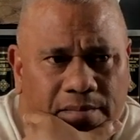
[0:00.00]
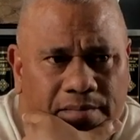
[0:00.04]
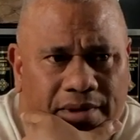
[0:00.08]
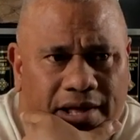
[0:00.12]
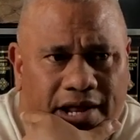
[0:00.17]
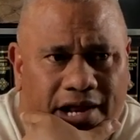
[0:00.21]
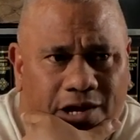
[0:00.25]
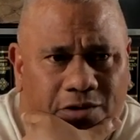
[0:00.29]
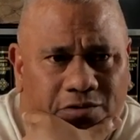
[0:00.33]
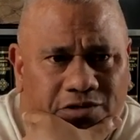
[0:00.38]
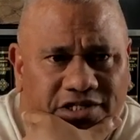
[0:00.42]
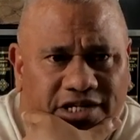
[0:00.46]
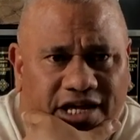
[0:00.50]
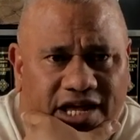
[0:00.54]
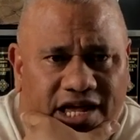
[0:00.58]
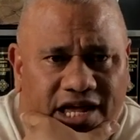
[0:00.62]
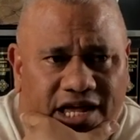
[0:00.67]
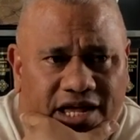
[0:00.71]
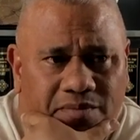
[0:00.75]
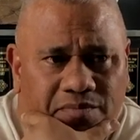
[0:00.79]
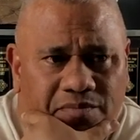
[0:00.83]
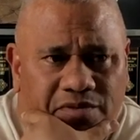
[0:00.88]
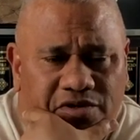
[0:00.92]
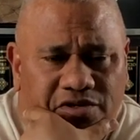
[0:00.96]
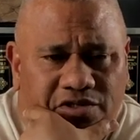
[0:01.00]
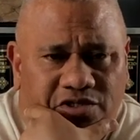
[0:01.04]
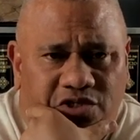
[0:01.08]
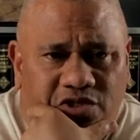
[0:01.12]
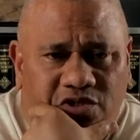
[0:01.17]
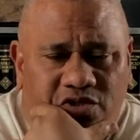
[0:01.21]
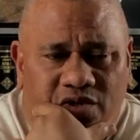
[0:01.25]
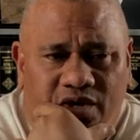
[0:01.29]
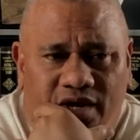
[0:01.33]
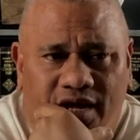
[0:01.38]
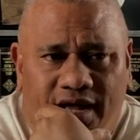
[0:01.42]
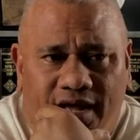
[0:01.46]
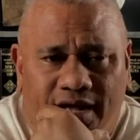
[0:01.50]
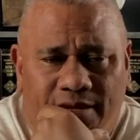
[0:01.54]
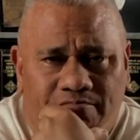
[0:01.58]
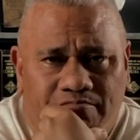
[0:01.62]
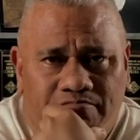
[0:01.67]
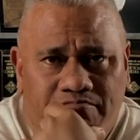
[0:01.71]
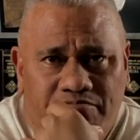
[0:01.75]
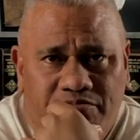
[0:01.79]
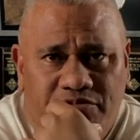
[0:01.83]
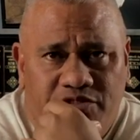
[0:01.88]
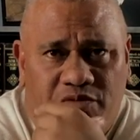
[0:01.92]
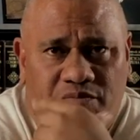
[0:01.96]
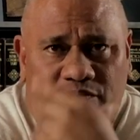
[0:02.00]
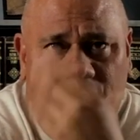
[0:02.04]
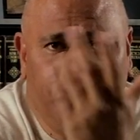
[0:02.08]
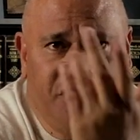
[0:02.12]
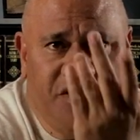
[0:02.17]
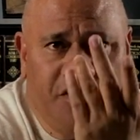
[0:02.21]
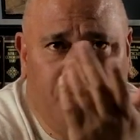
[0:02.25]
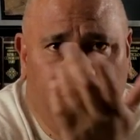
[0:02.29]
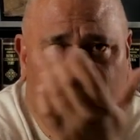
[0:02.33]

but I was able to put